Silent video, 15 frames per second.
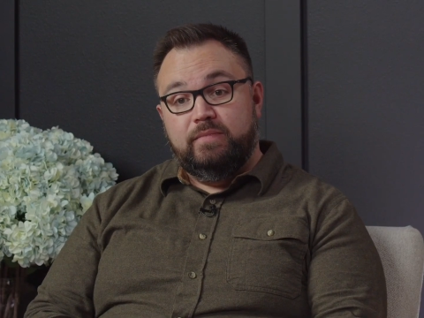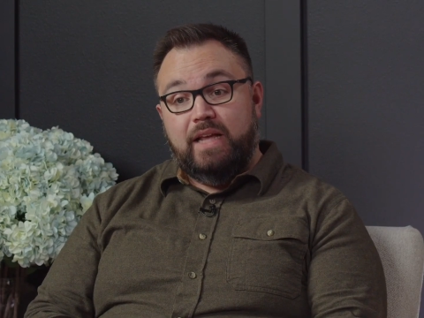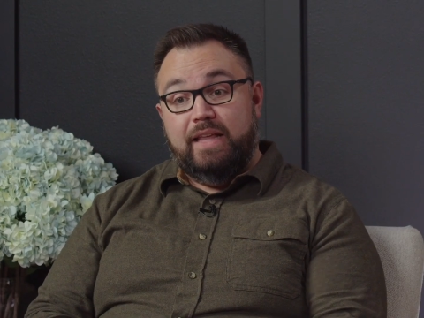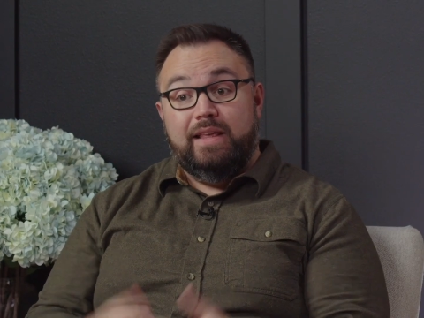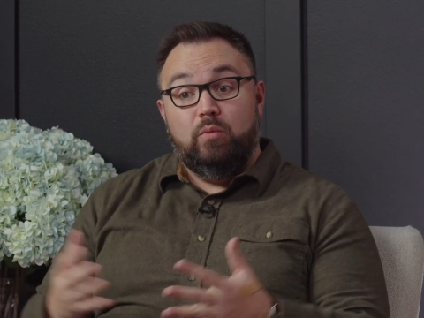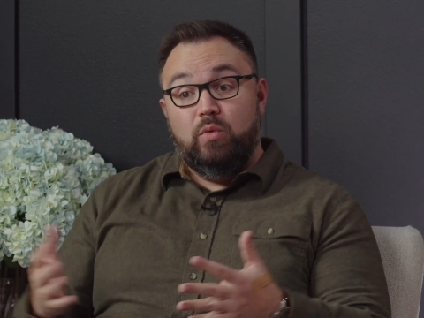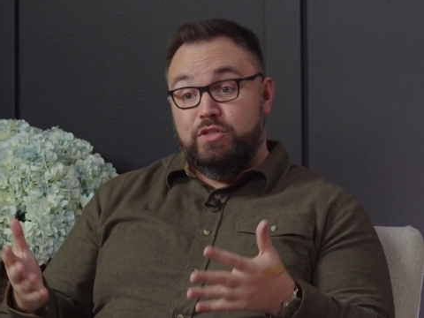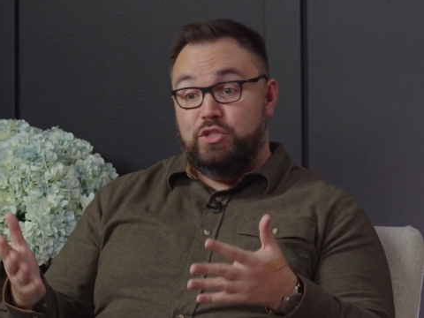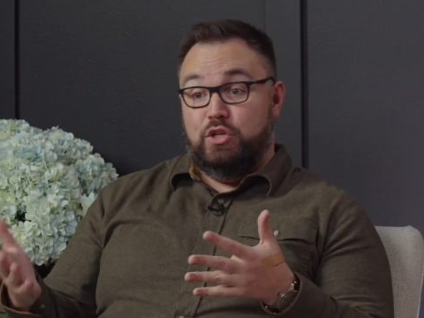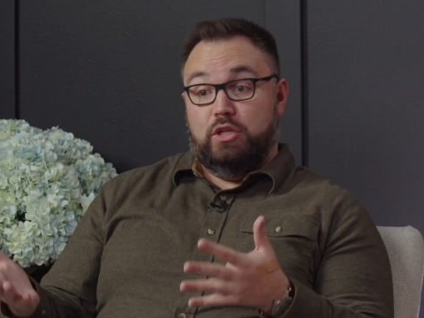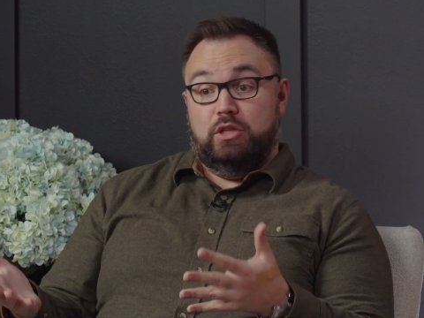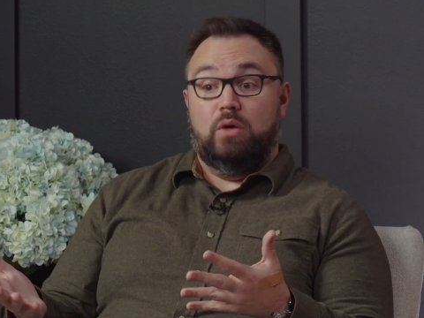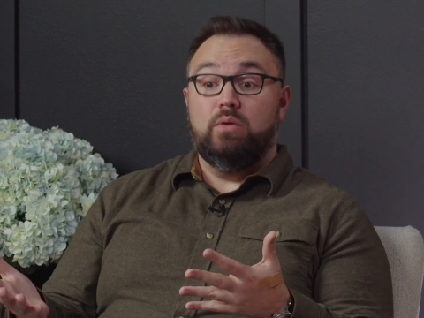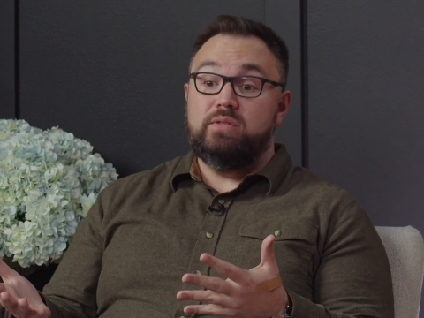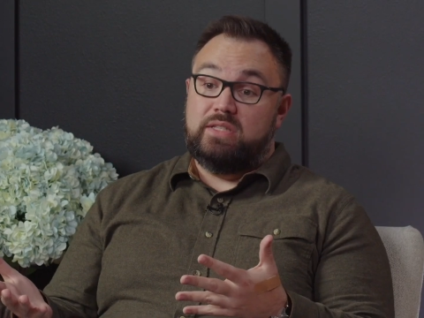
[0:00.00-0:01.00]
And then once you
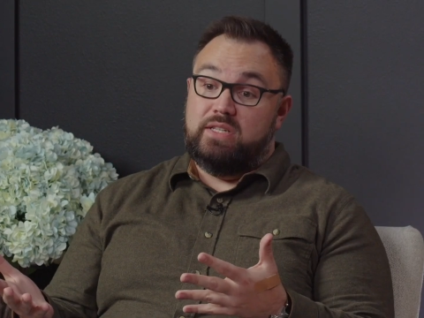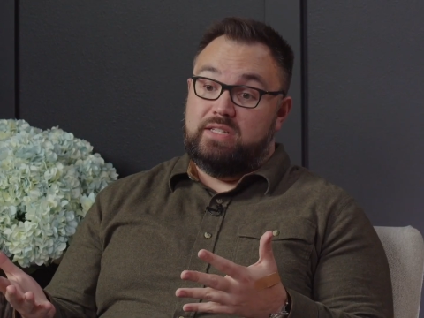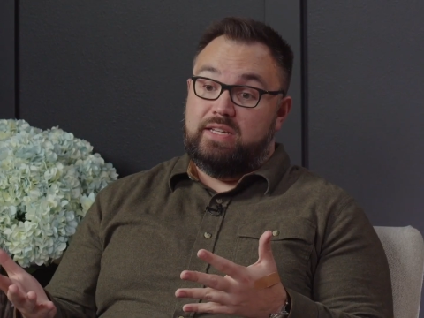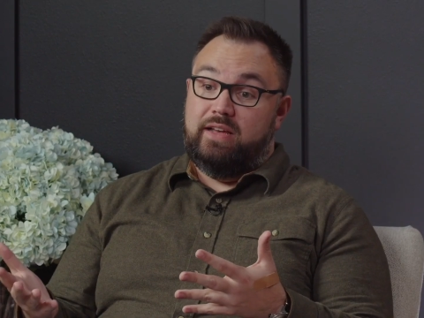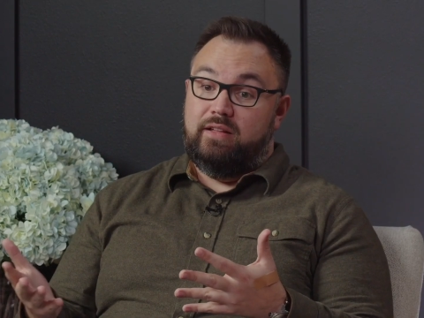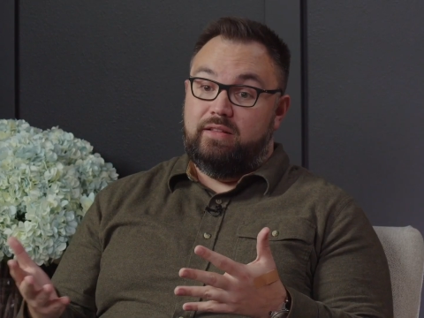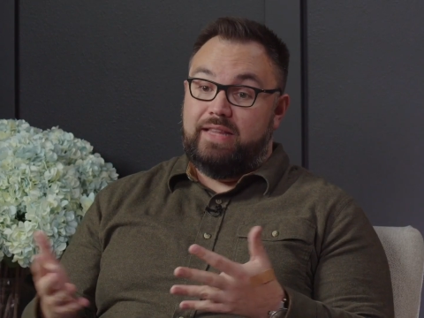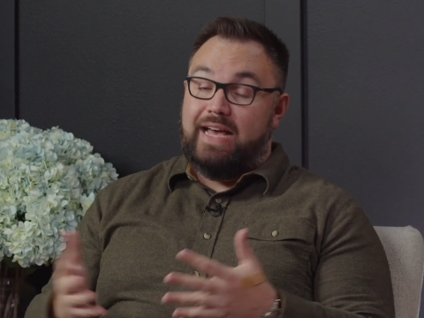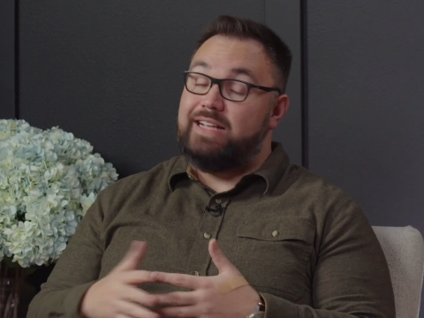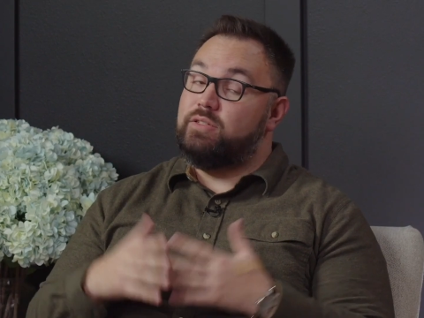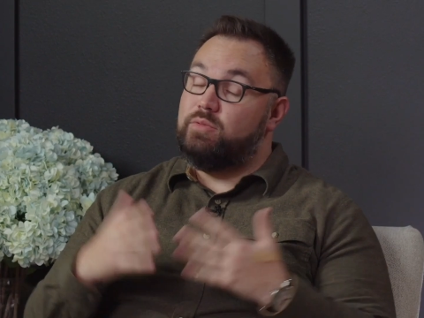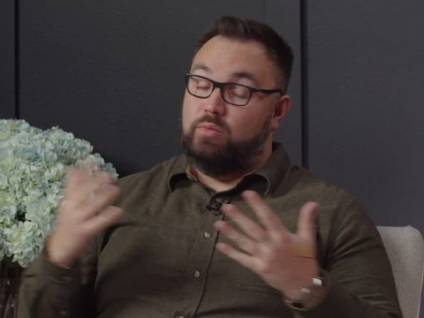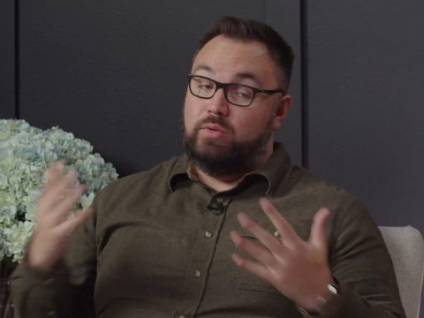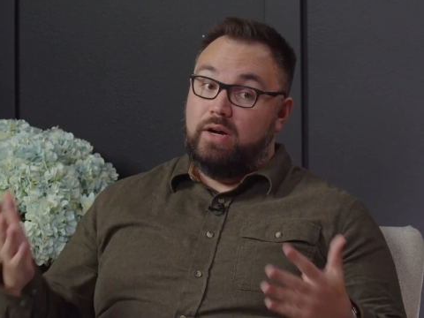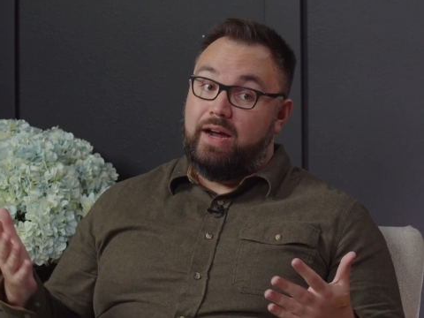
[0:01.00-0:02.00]
close the sale,
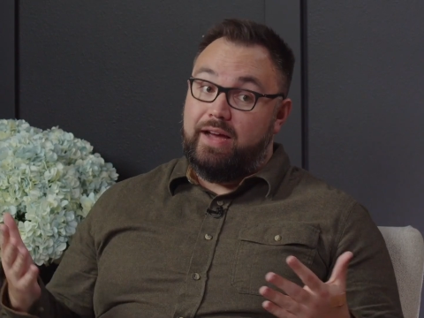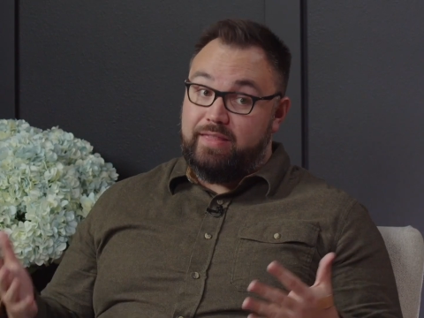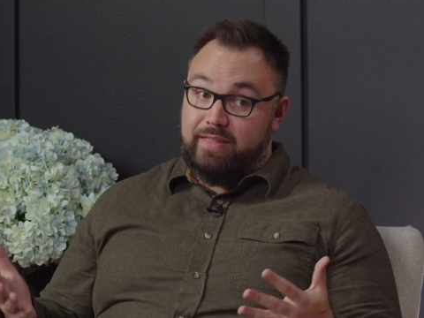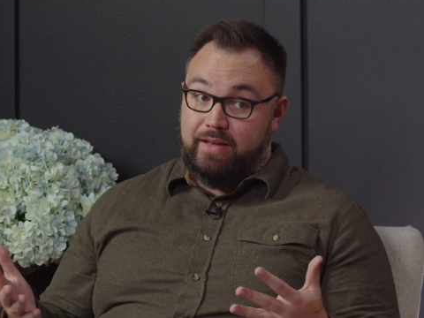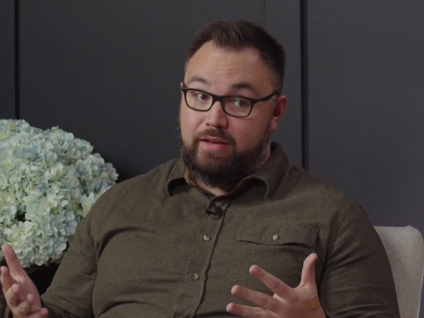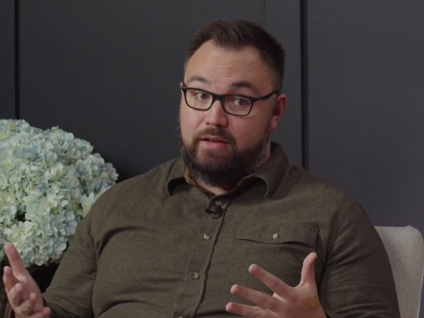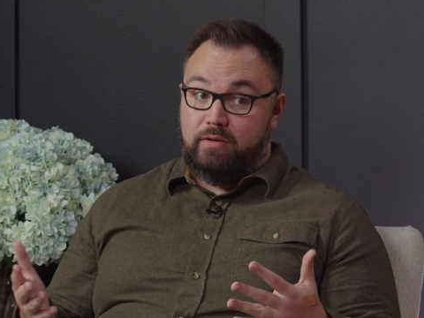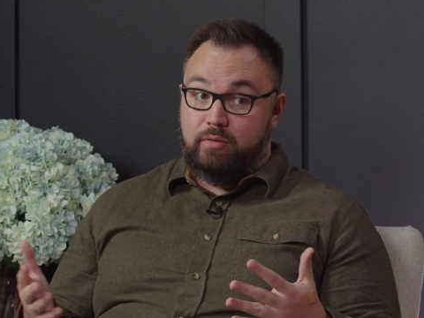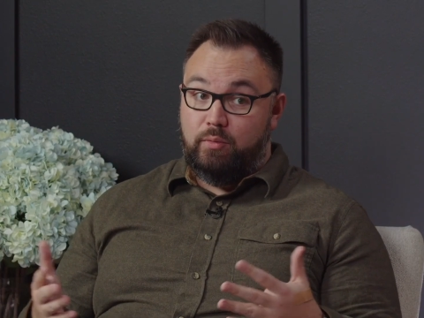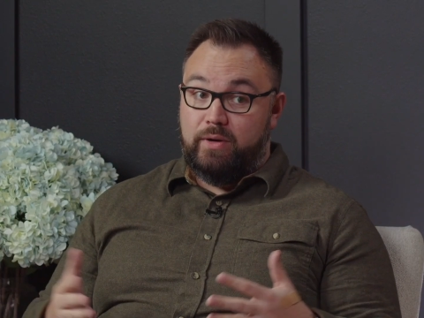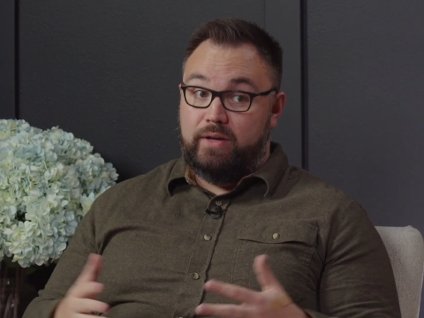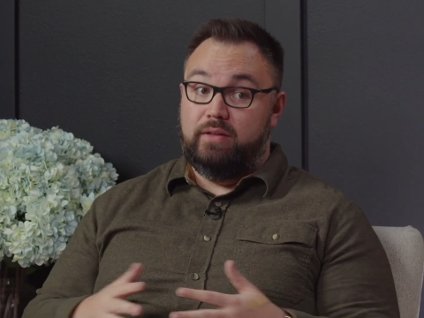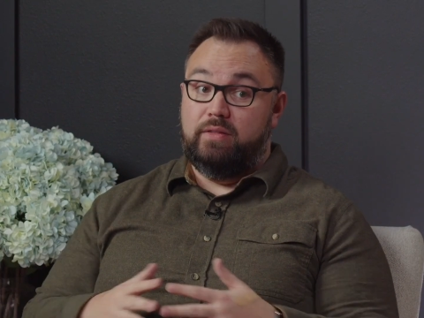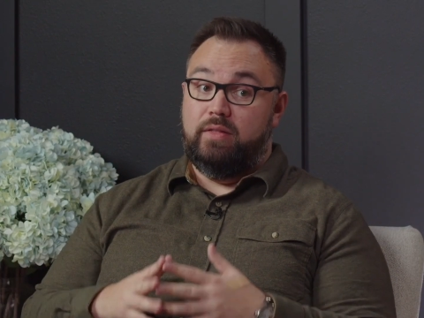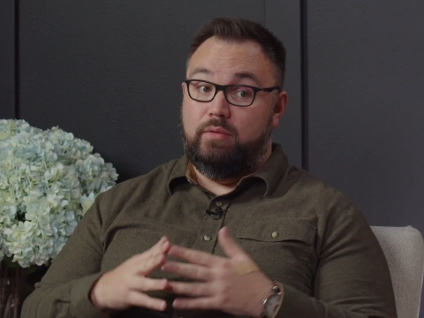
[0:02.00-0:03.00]
that's where I think
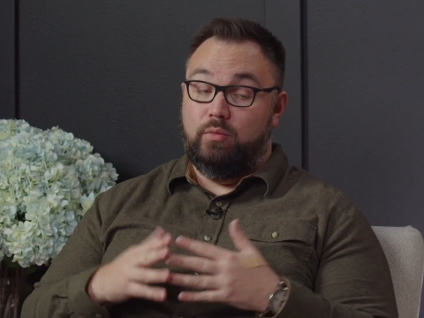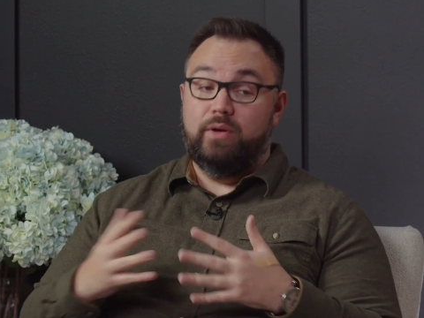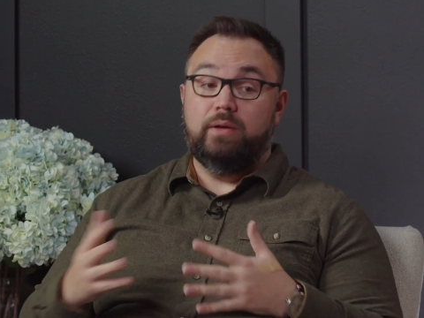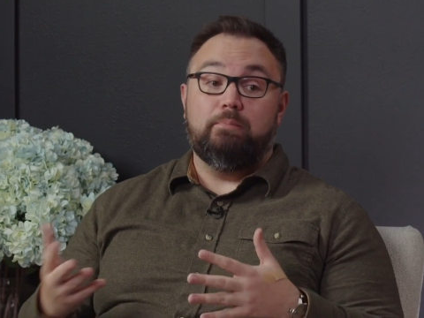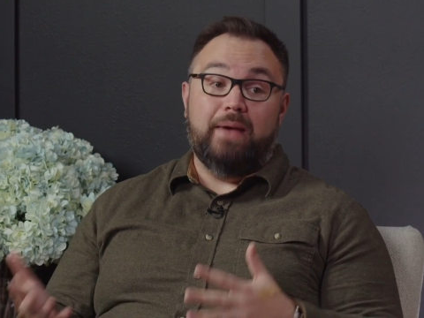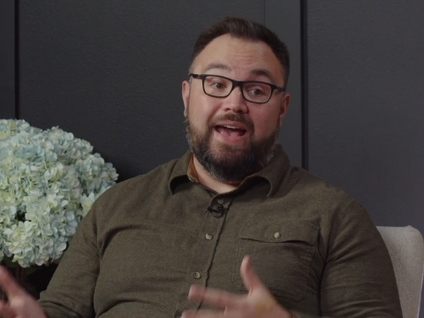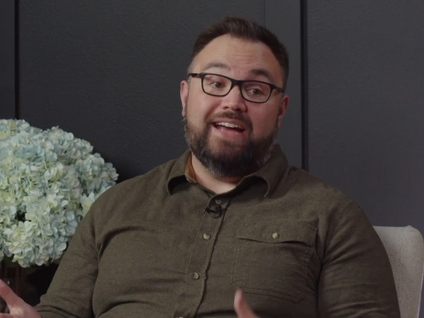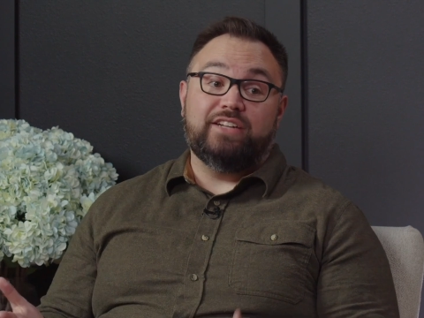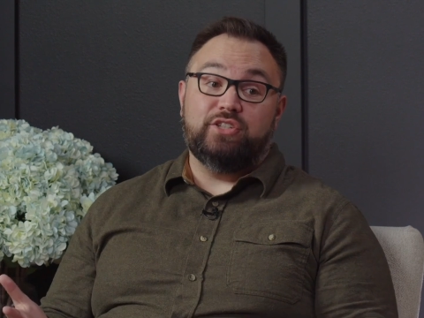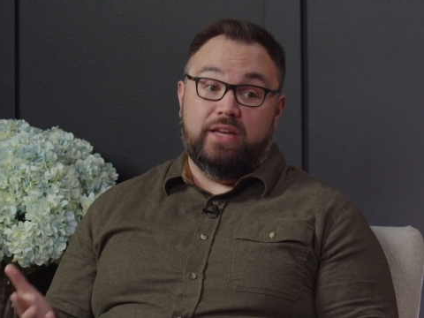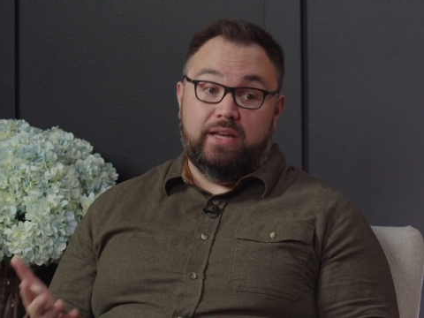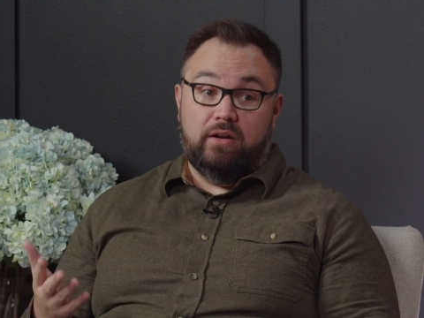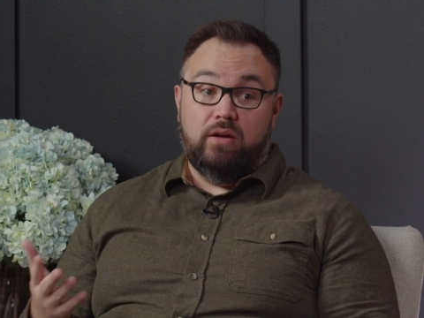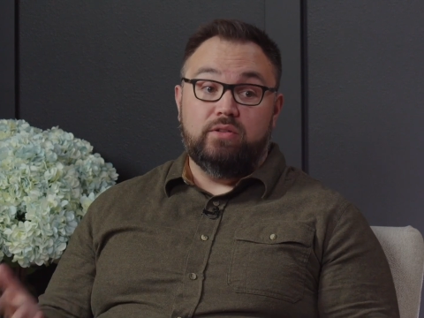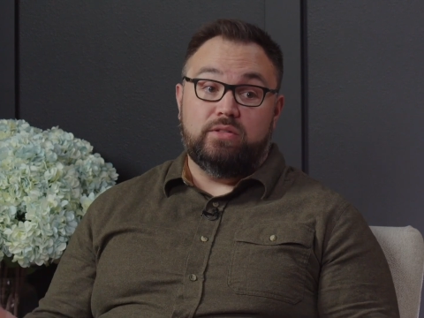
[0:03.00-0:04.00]
the real magic
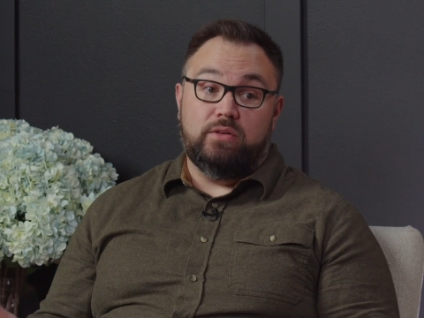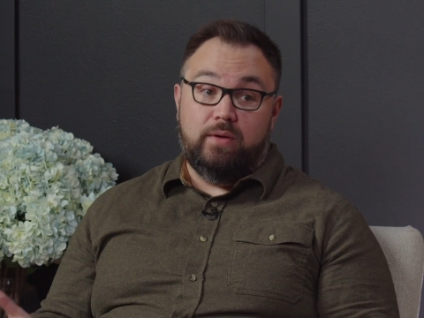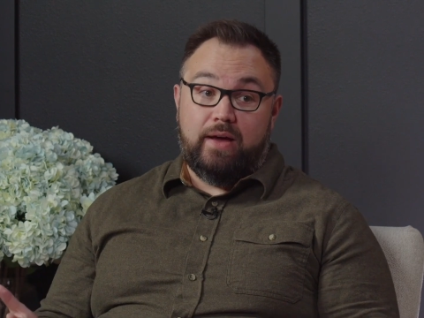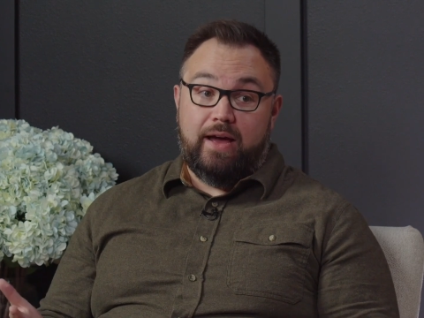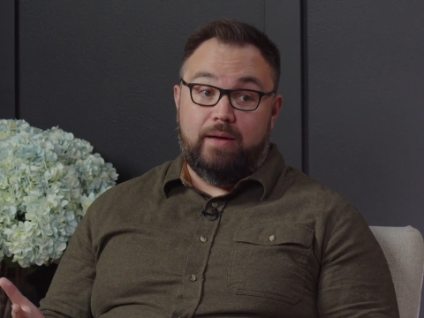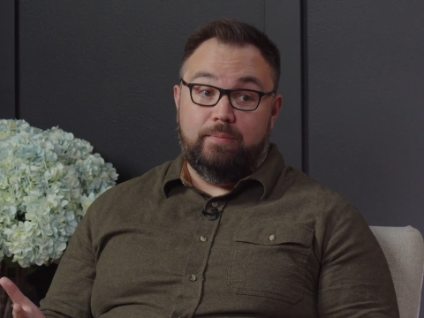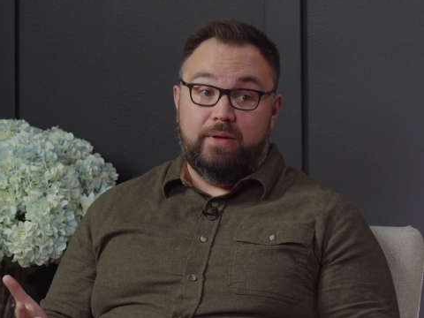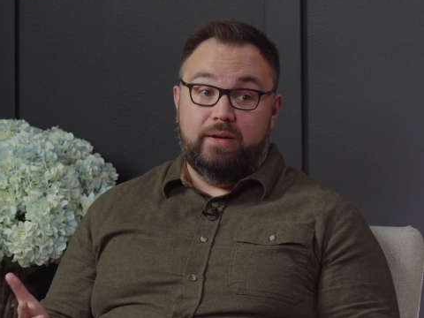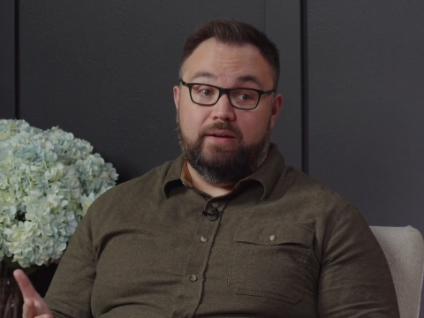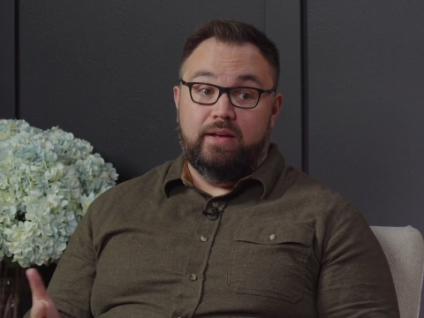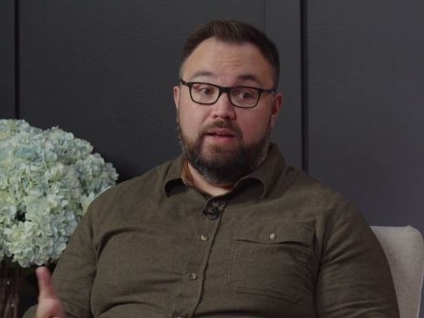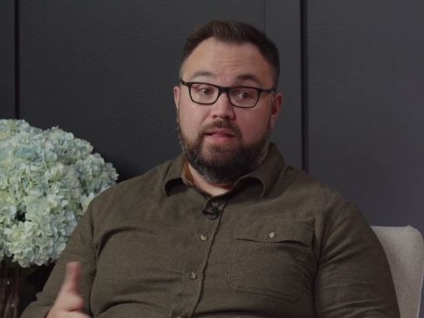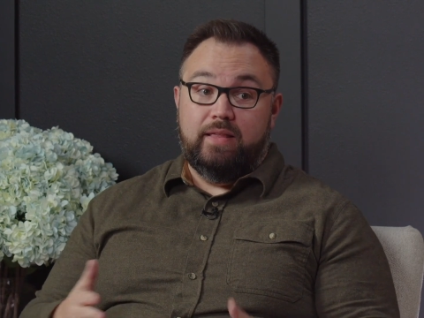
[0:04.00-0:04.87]
can also happen,